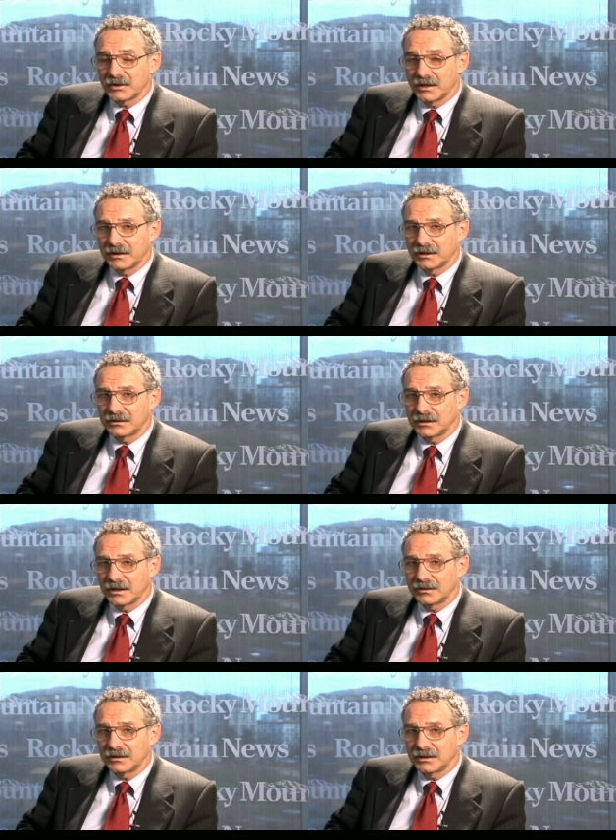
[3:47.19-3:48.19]
I think
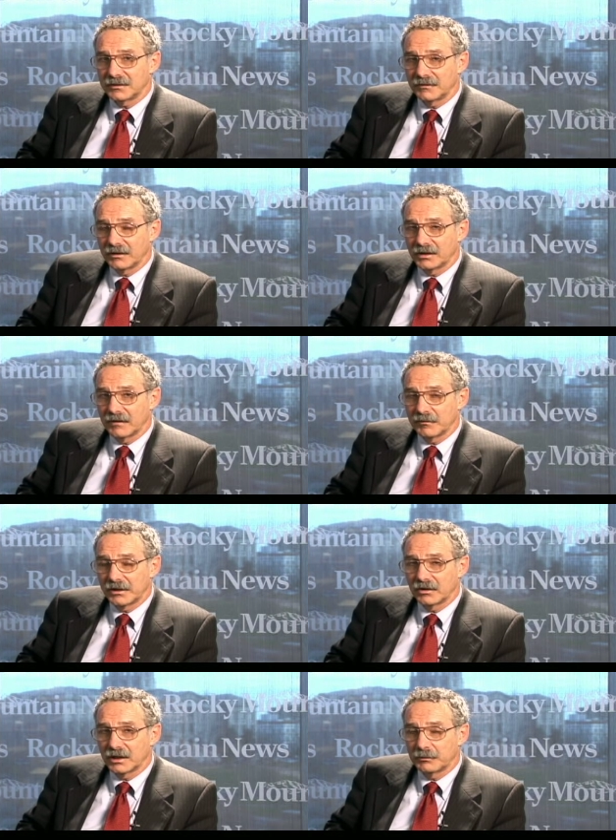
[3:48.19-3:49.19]
that the federal
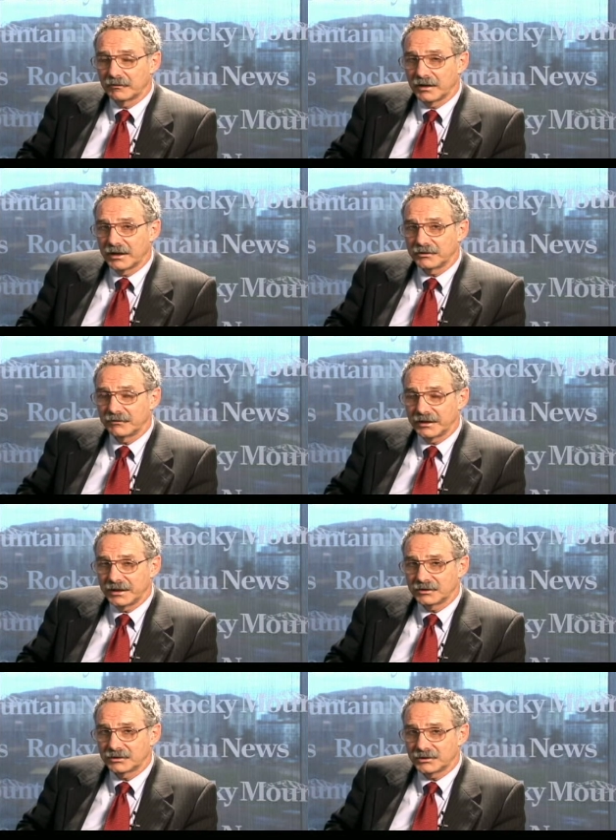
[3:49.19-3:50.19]
government ought to provide
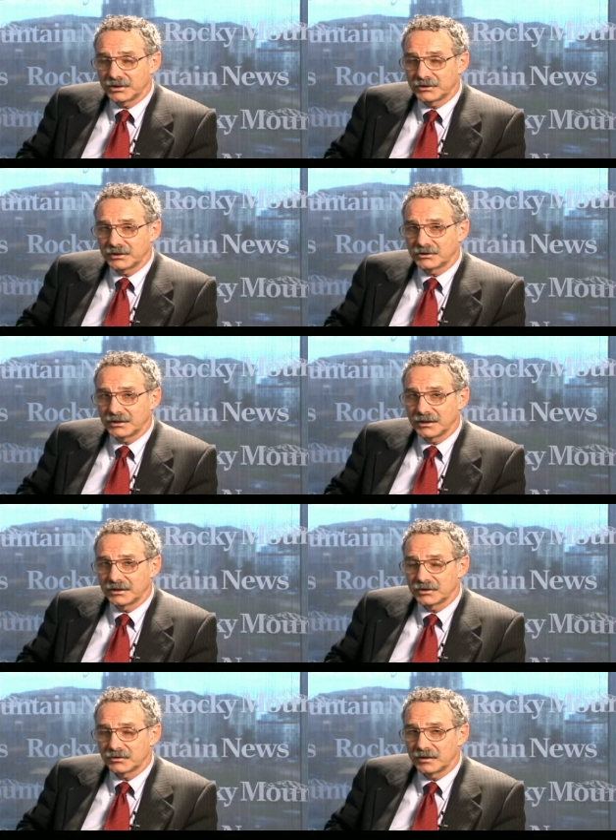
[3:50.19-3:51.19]
financial assistance to the
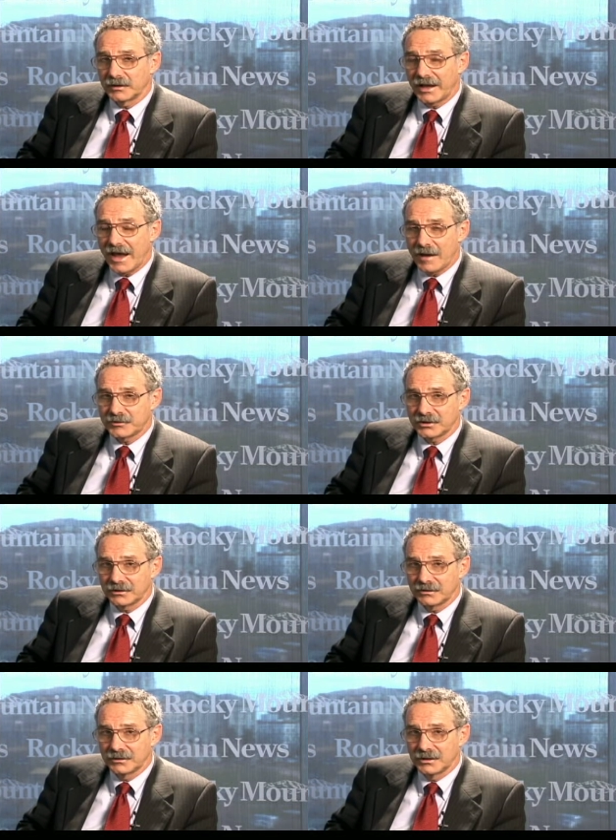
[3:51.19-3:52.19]
industry, but absent